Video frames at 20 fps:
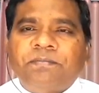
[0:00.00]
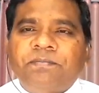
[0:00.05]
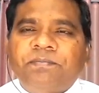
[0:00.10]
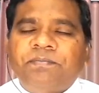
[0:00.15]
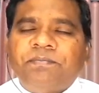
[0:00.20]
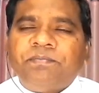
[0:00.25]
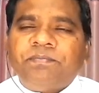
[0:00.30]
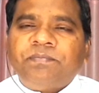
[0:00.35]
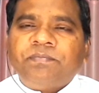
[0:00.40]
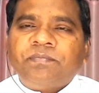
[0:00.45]

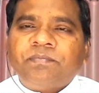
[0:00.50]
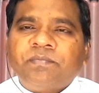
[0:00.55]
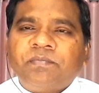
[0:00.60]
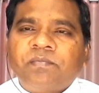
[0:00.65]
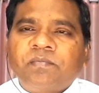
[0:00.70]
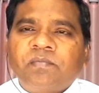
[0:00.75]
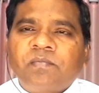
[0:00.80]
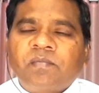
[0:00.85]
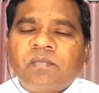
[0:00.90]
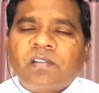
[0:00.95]

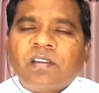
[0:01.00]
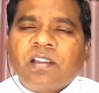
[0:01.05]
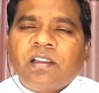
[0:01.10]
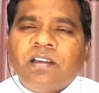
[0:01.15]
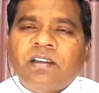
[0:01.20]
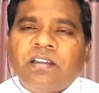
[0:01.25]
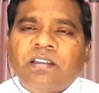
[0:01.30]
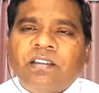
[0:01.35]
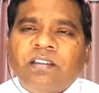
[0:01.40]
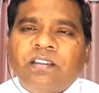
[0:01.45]

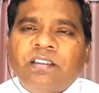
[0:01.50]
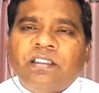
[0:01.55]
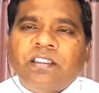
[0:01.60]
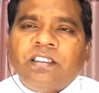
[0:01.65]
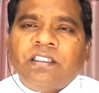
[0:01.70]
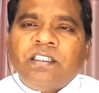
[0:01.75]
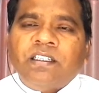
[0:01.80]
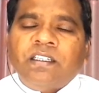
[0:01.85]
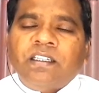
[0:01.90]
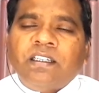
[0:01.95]

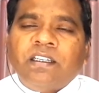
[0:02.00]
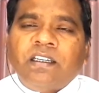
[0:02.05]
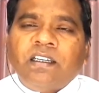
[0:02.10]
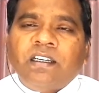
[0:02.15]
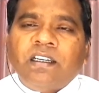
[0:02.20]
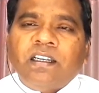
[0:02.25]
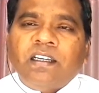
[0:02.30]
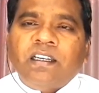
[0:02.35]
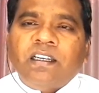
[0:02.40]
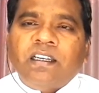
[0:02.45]
Nothing is said.